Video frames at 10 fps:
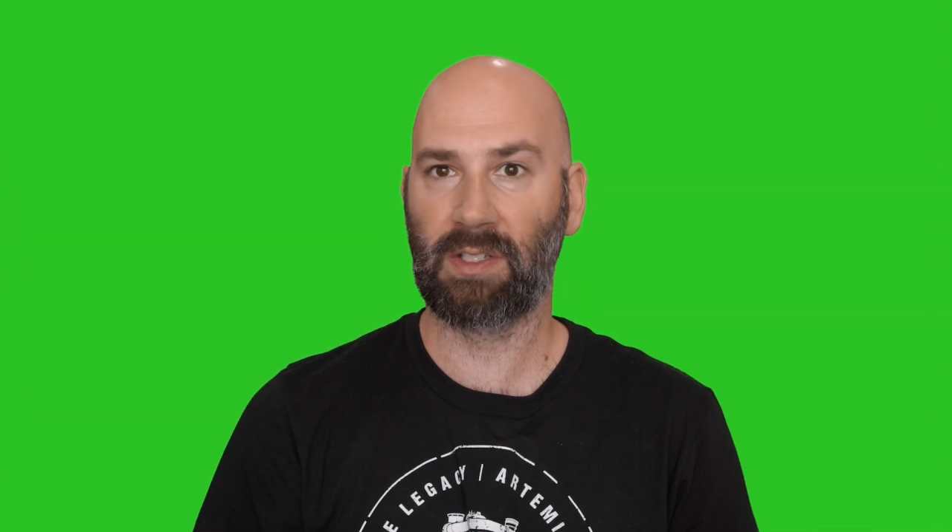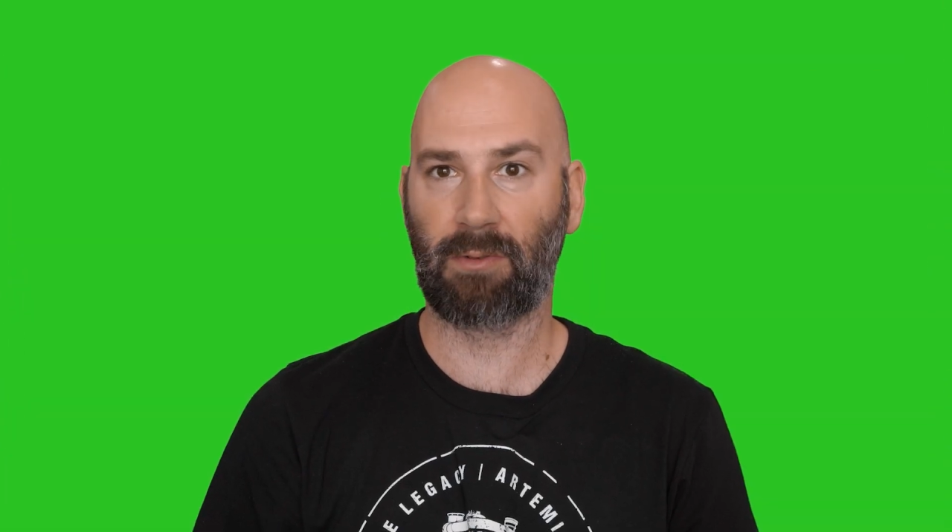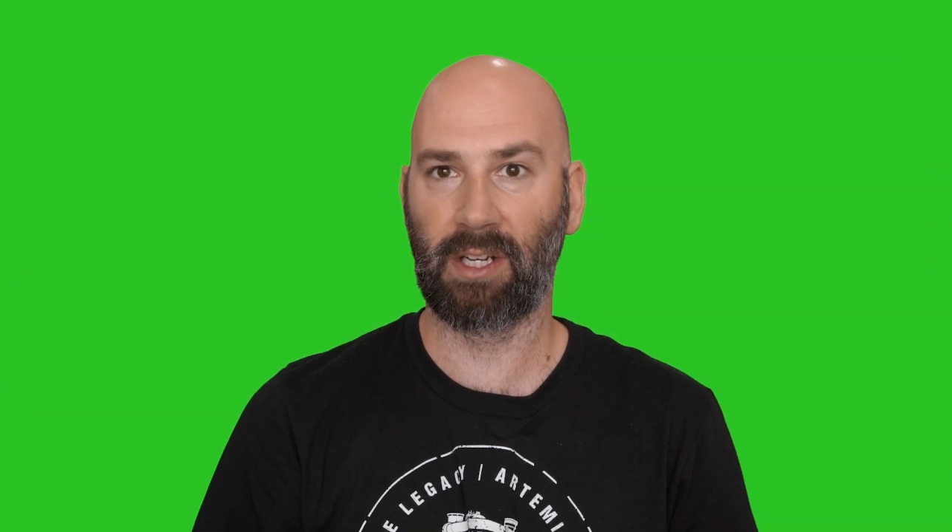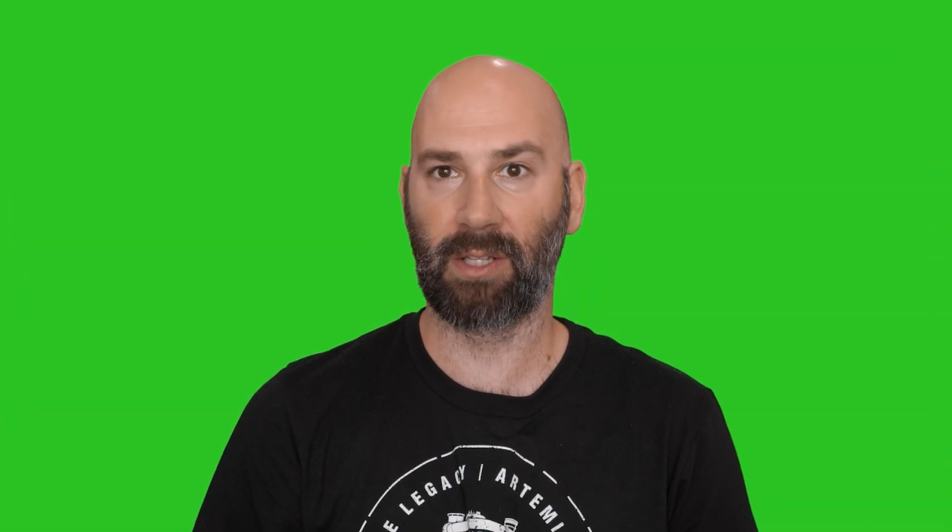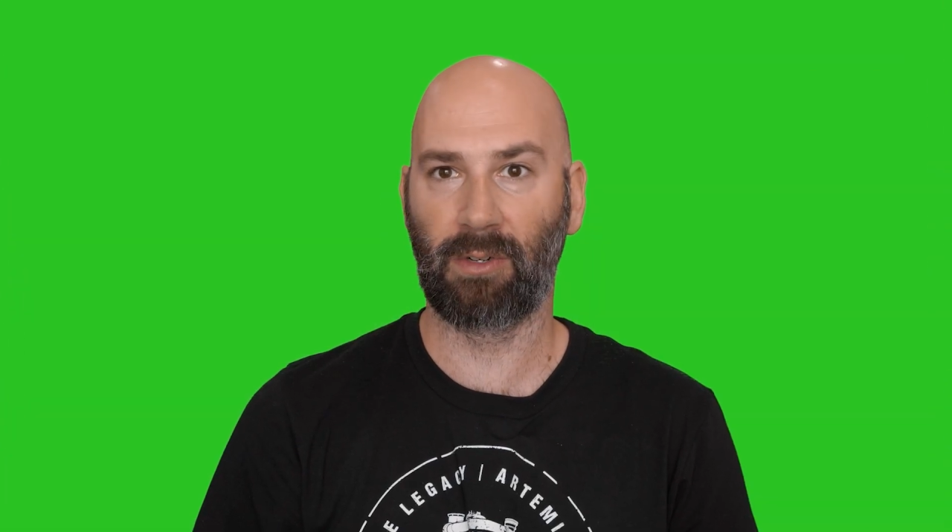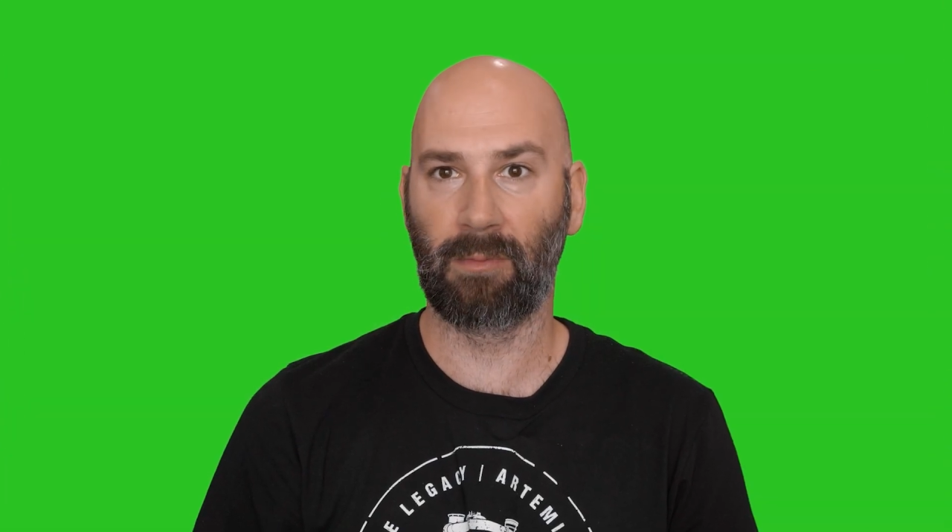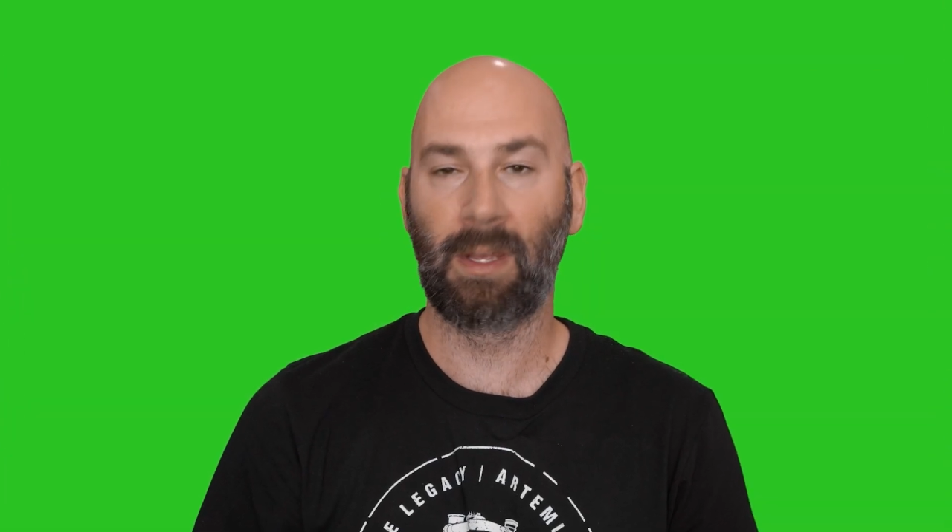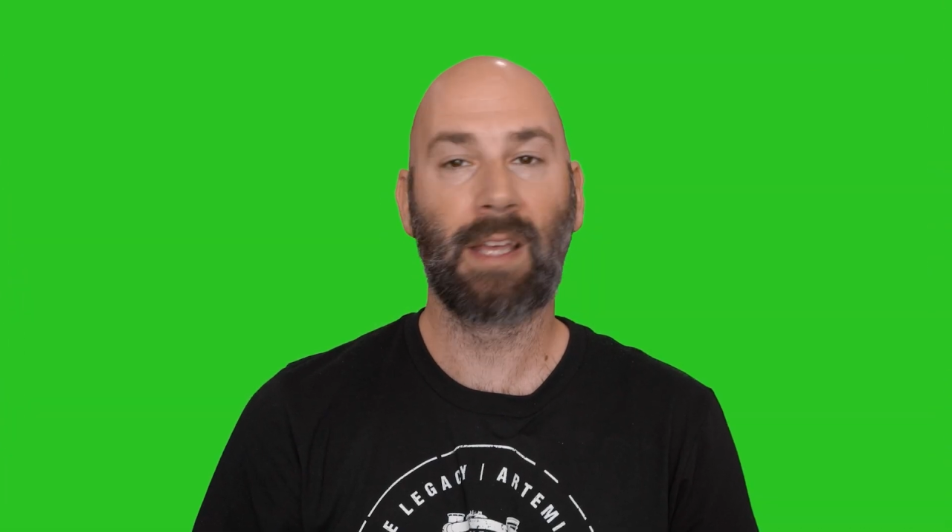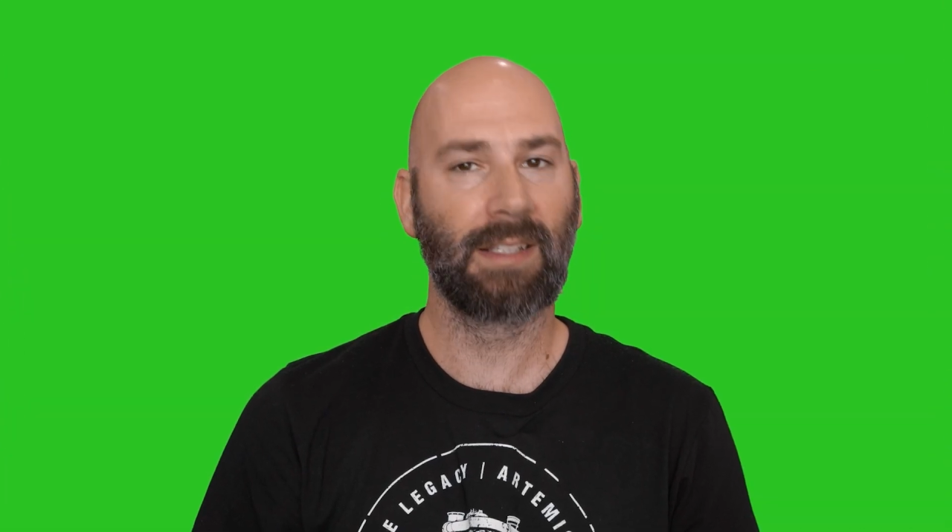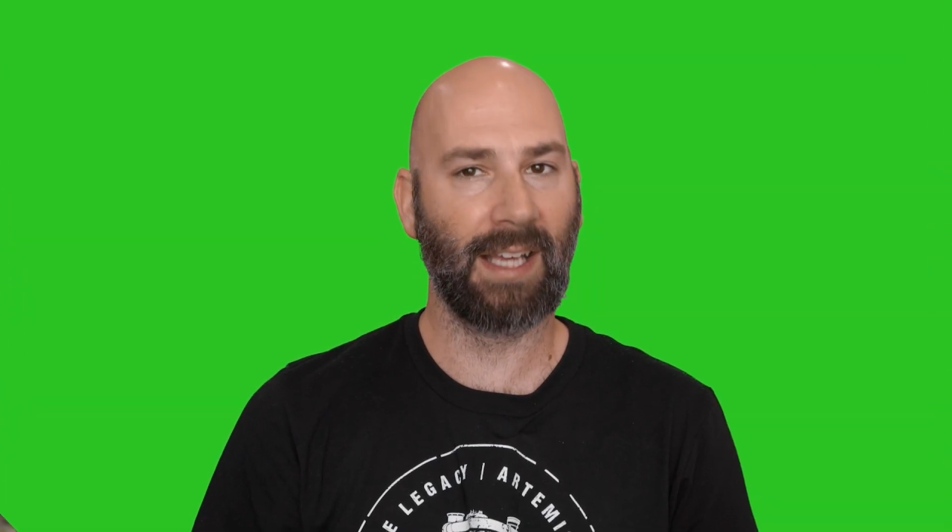screen in the room.
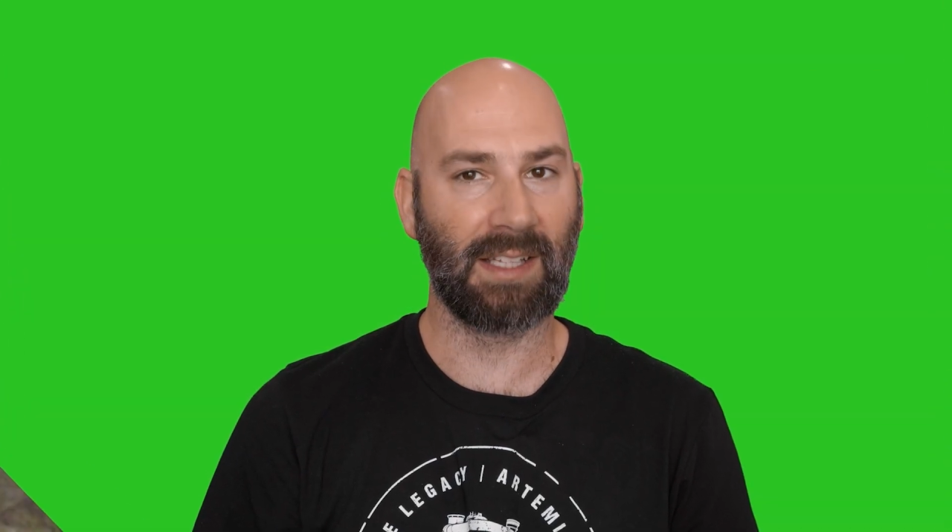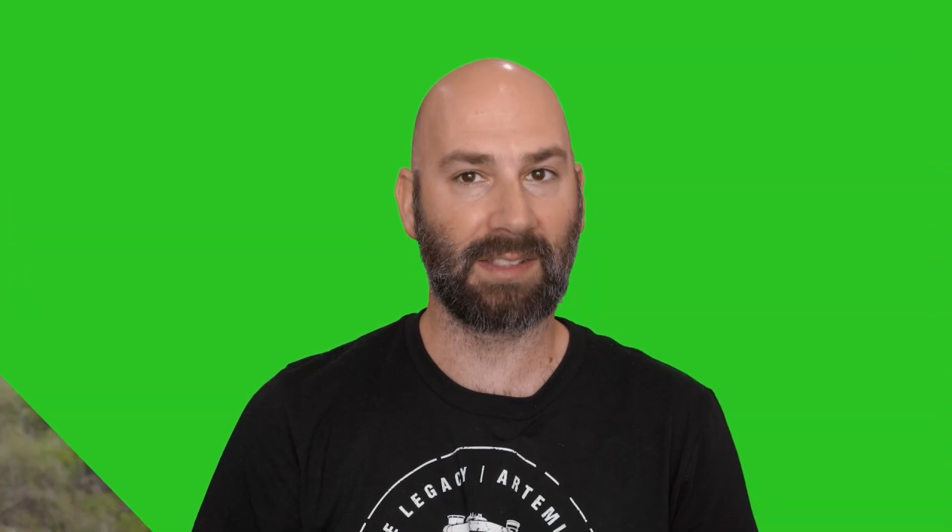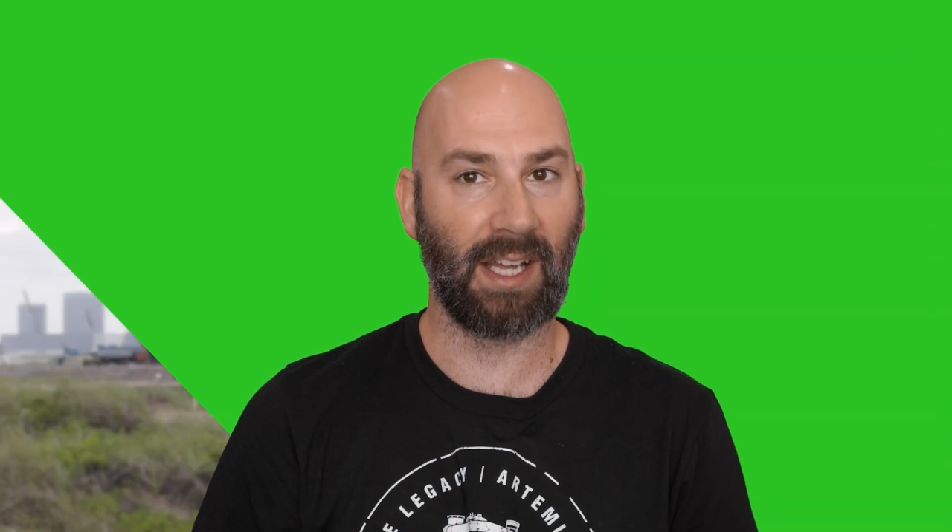Yes,